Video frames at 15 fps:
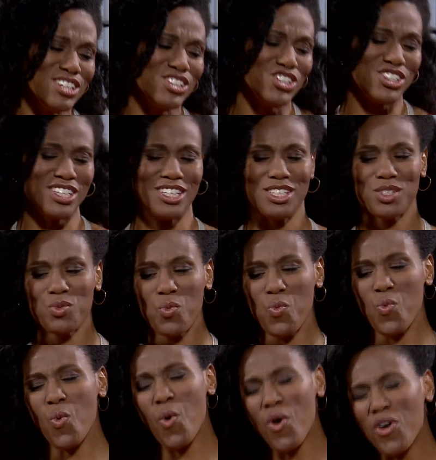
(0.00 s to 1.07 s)
she's
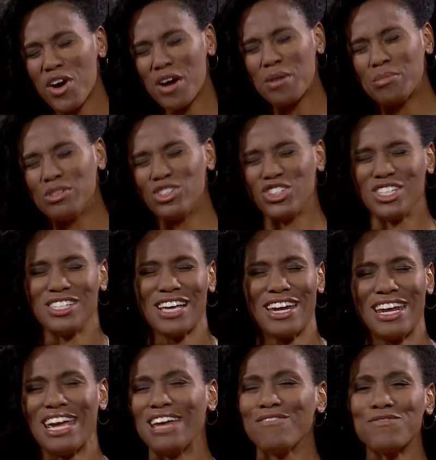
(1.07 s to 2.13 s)
warm, she's had
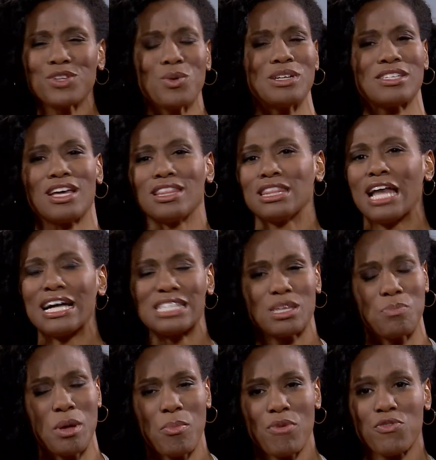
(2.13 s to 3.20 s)
influence on lots of
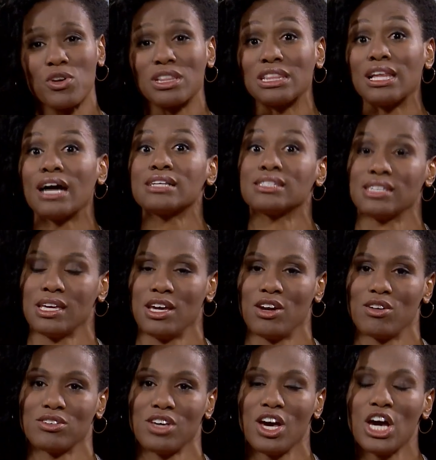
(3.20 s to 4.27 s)
people for lots of
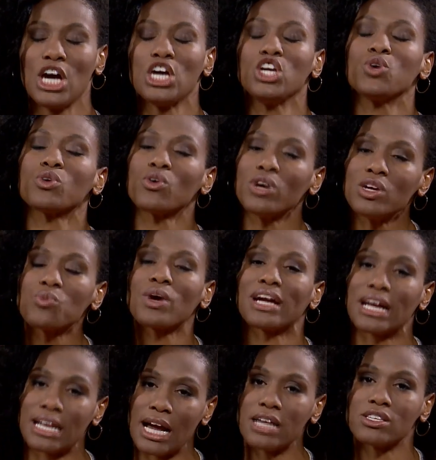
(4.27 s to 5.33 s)
years. You're going to
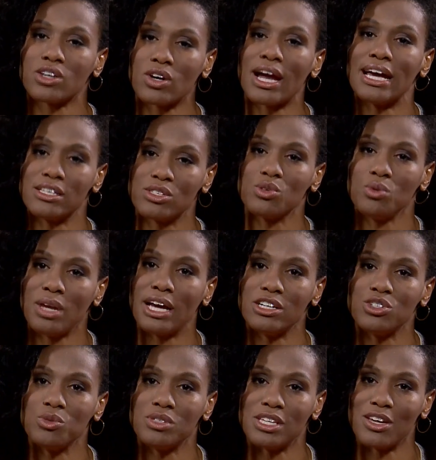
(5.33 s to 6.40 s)
recognize her as soon as
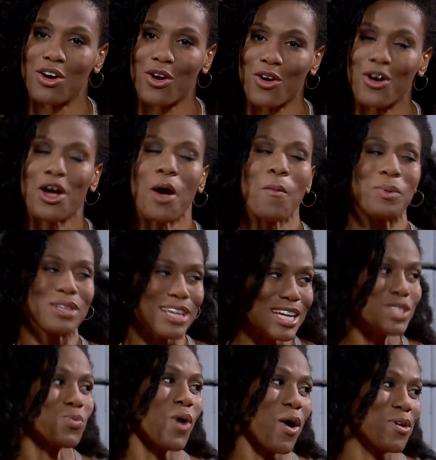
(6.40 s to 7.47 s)
you see her. Please
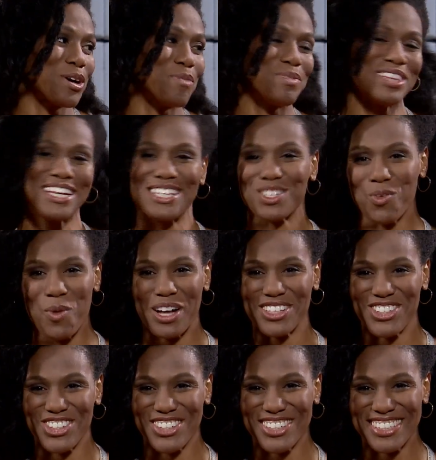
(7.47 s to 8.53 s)
welcome Lisa
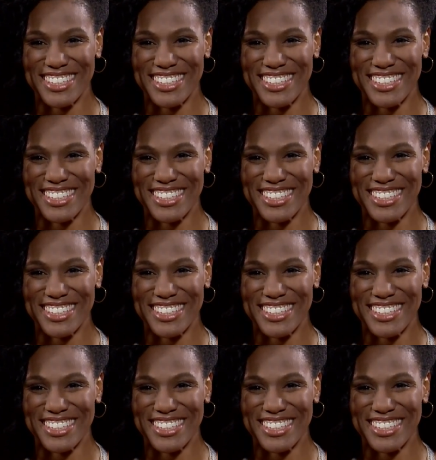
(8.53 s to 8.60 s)
Whelchel.